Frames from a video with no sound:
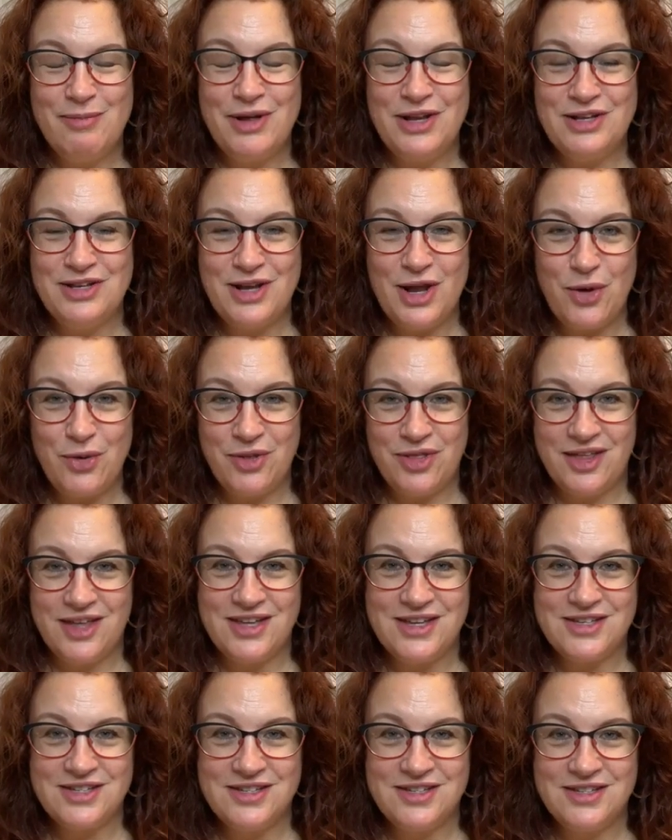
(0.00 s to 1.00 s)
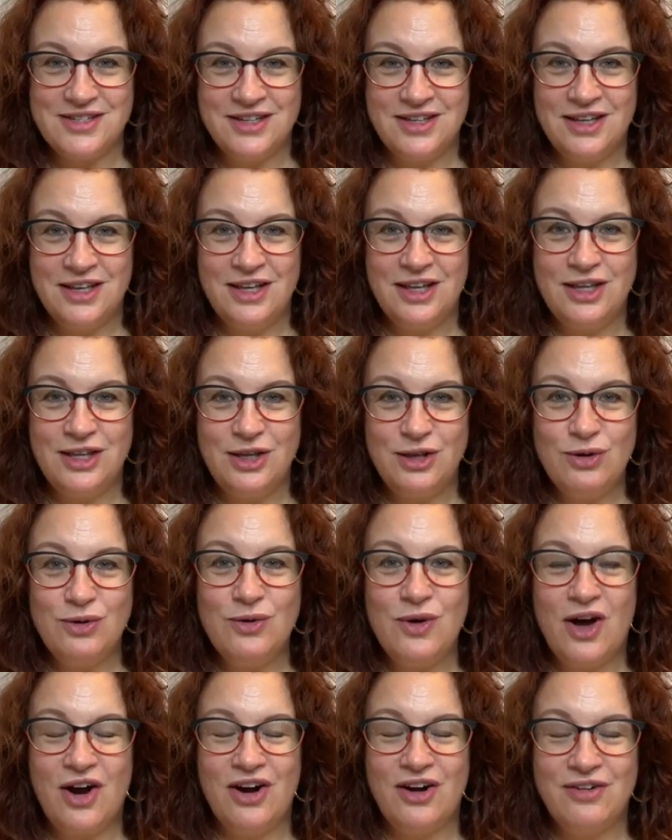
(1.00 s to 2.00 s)
But know this,
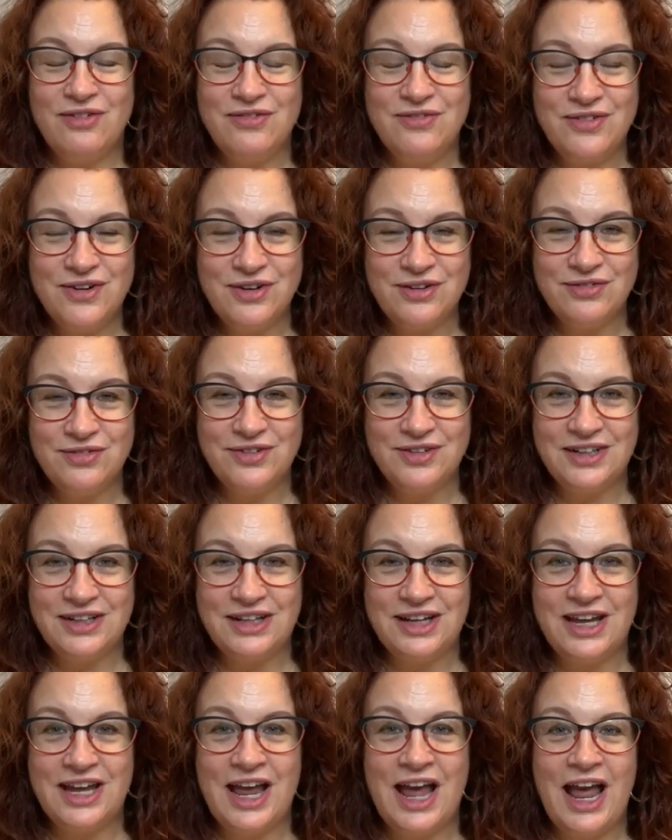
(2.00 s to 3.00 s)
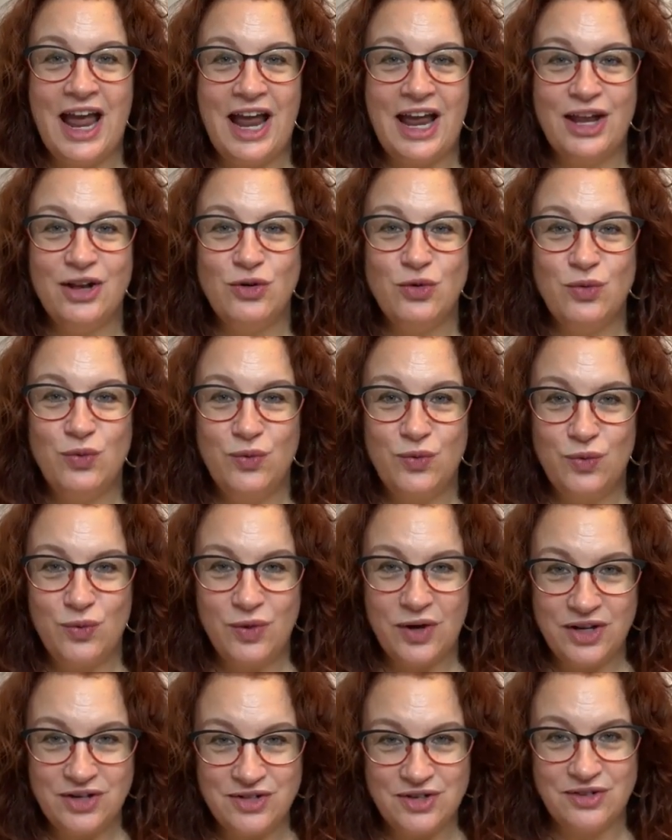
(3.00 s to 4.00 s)
you are fearfully and
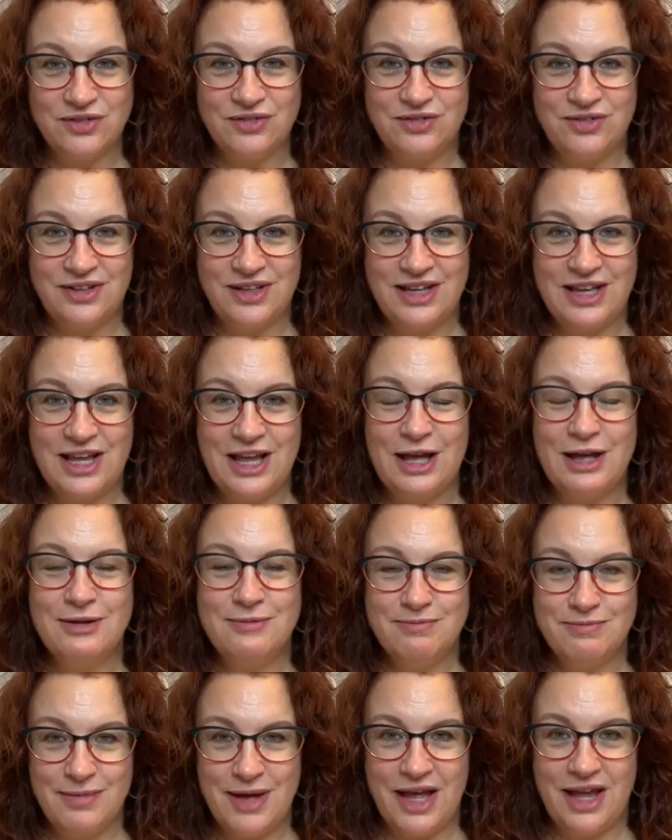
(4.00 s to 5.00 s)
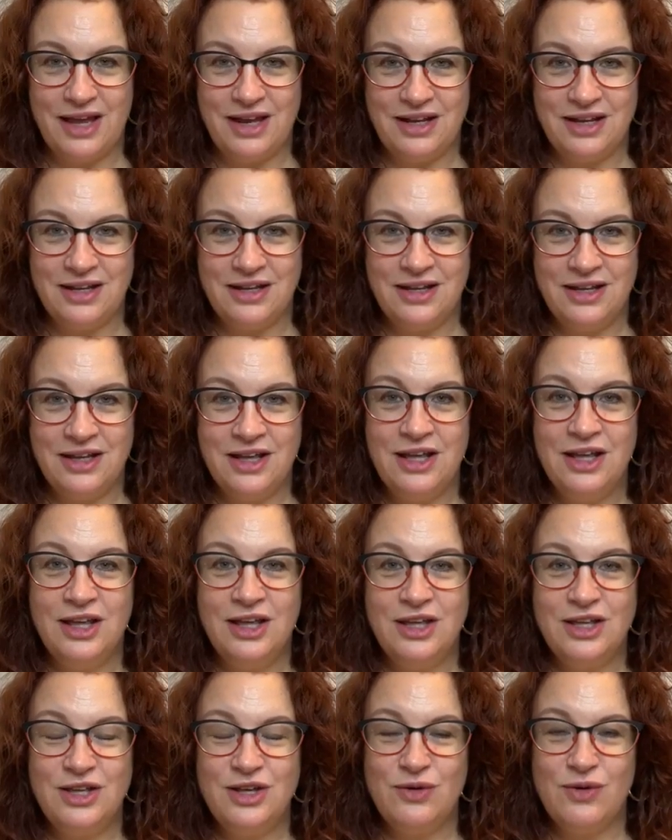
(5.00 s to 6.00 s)
wonderfully made.
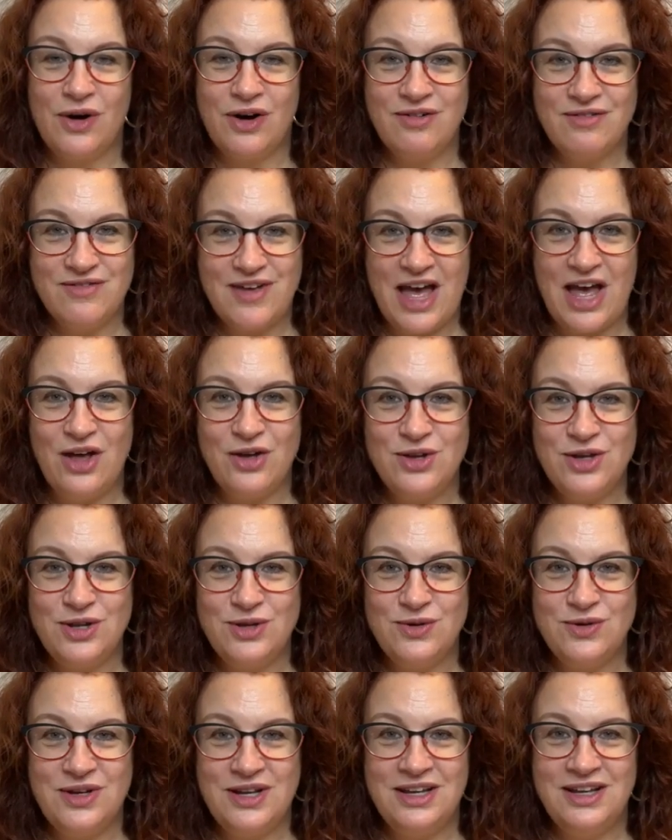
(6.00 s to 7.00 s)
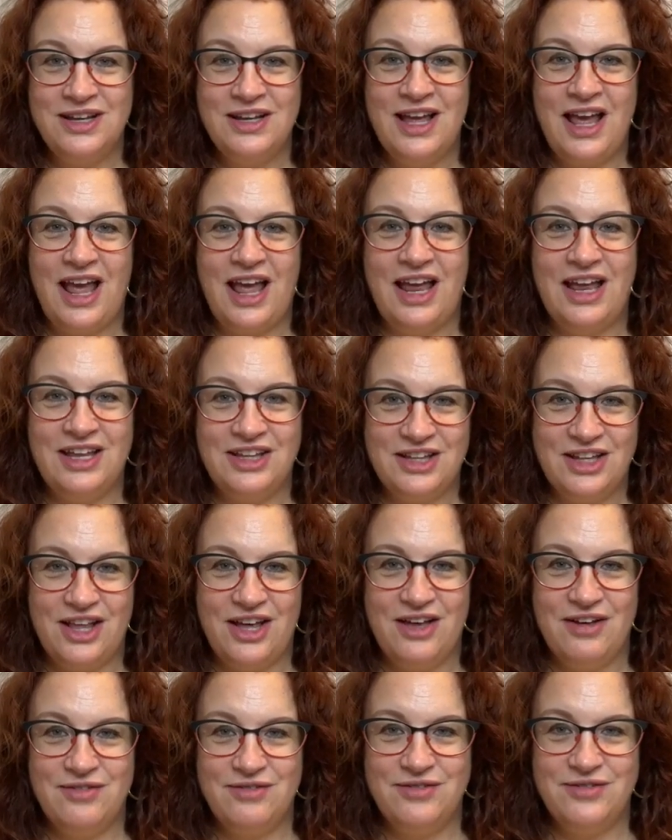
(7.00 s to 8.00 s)
You are valued and
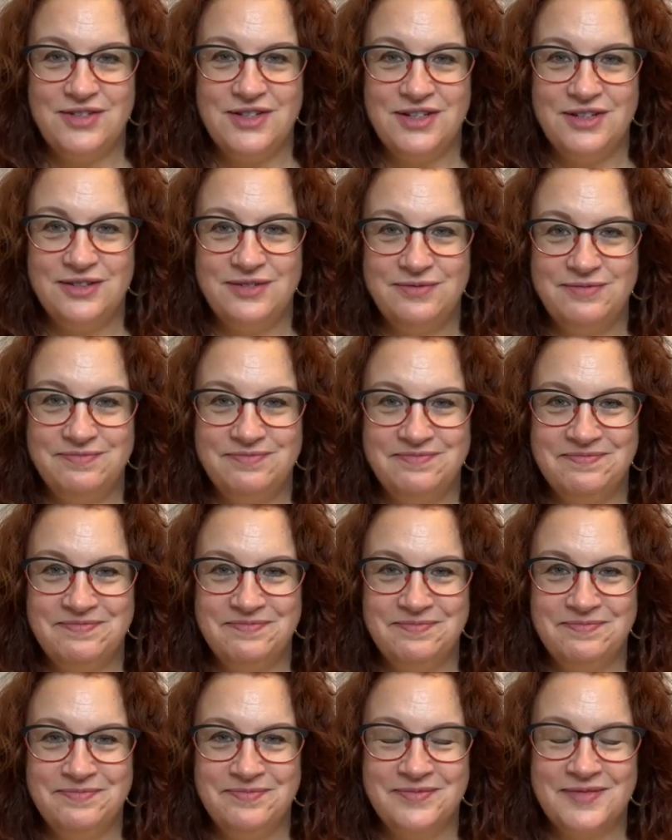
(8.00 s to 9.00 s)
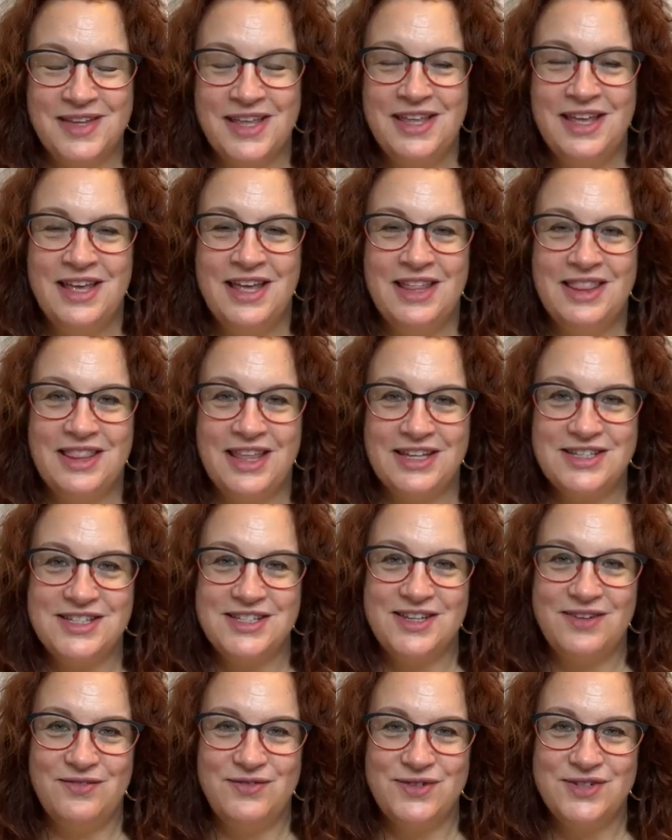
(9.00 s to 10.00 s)
loved.
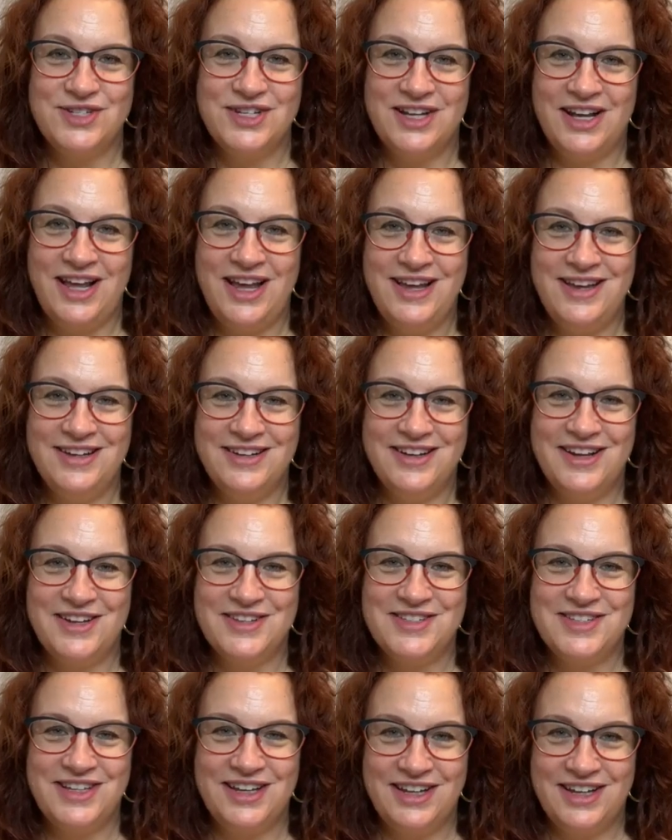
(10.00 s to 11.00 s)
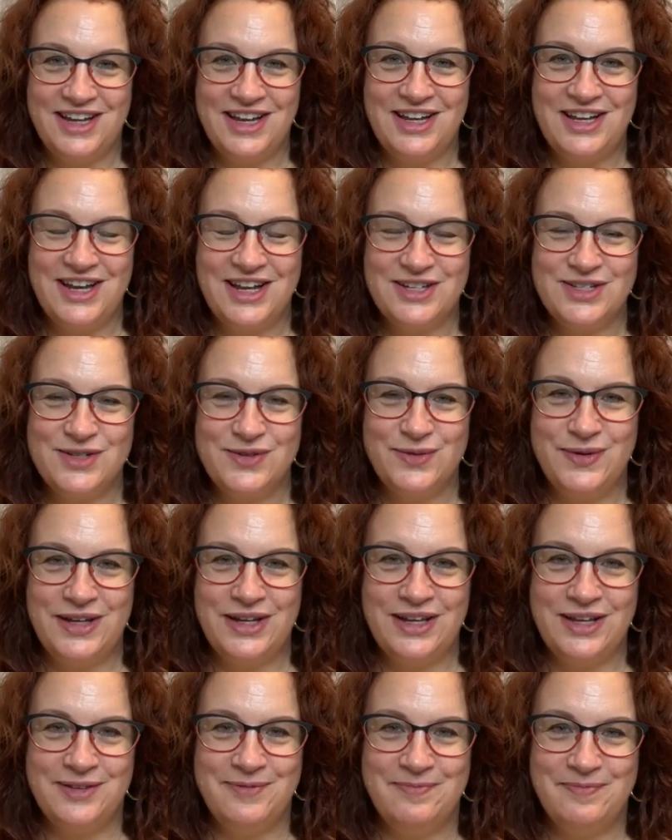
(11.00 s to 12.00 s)
That's it for today. I'll see you again next
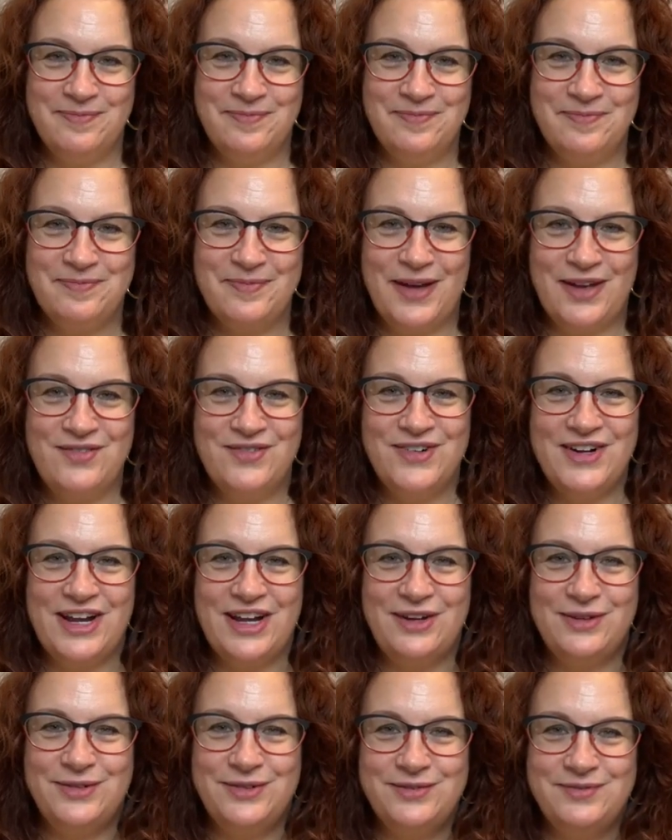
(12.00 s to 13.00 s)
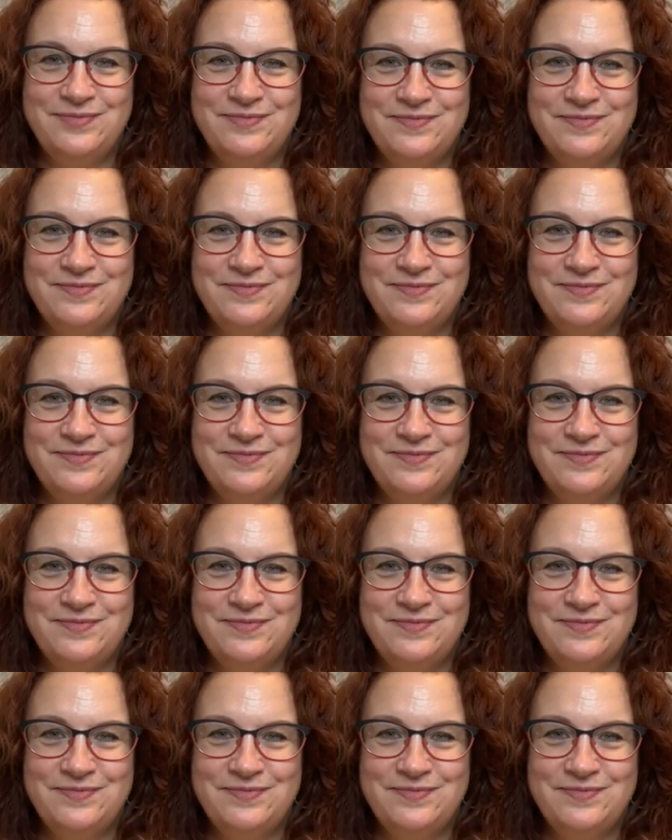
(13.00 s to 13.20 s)
week. Bye for now.